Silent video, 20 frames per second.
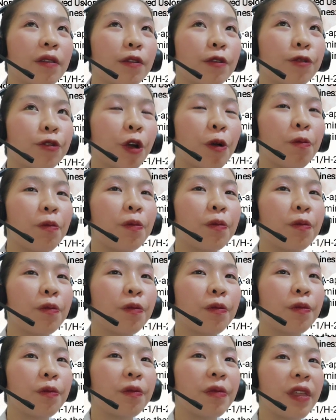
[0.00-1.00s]

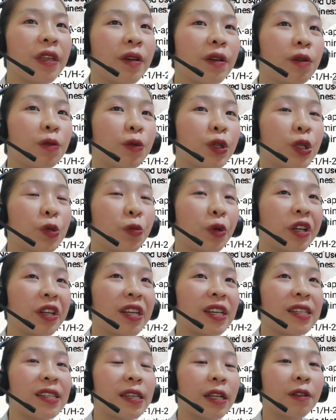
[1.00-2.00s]
from the root word
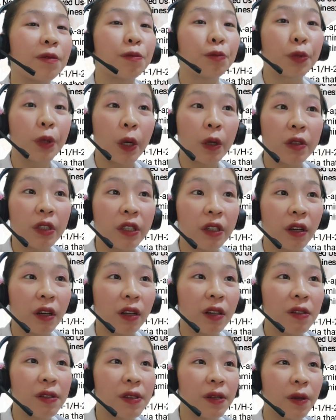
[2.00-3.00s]
itself,
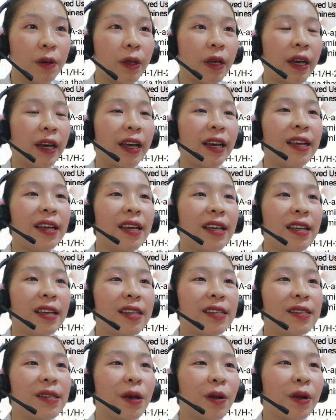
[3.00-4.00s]
bronchioles. Okay,
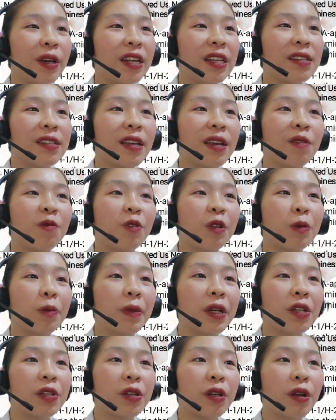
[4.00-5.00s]
so it is the
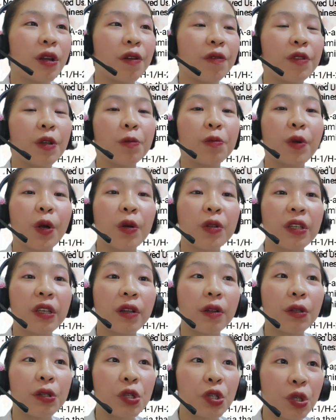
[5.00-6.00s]
inflammation of the
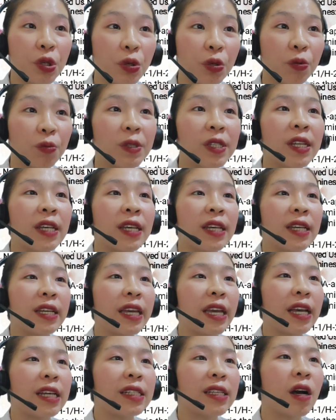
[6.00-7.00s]
bronchial tubes.
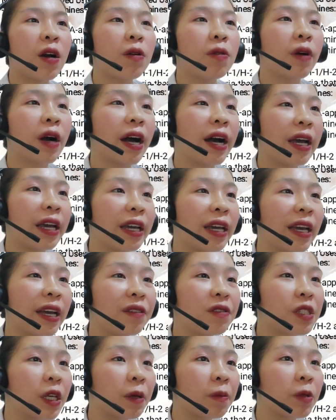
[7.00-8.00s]
Yes. Oh, I
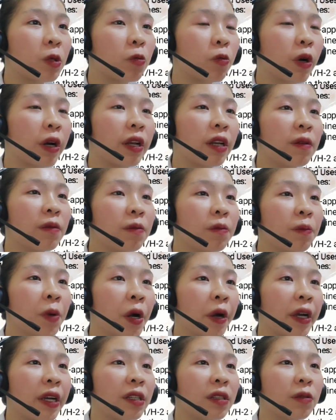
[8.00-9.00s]
have skipped one
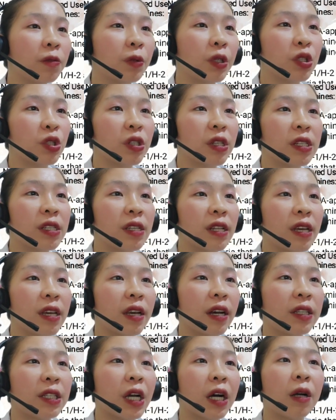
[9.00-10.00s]
part, which is
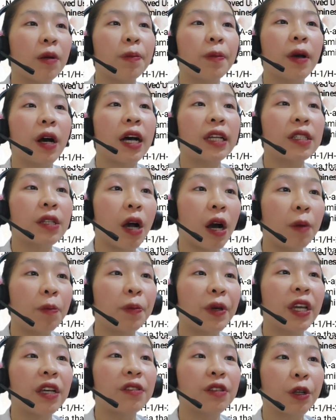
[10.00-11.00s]
the
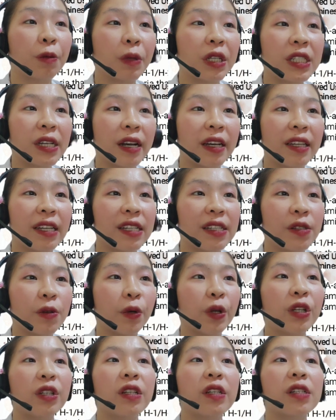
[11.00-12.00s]
atopic dermatitis,
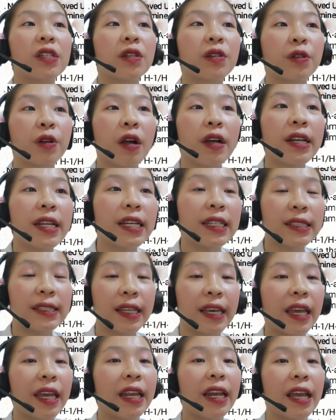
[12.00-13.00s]
or this chronic
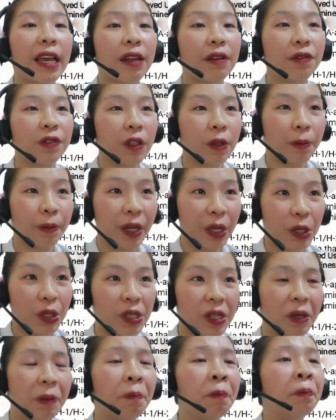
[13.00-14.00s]
skin
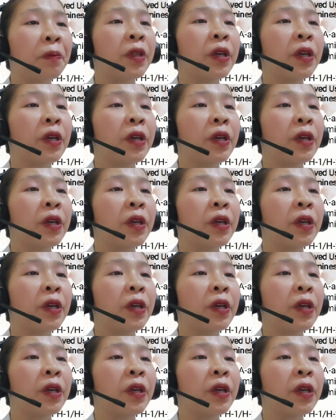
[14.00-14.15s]
inflammation.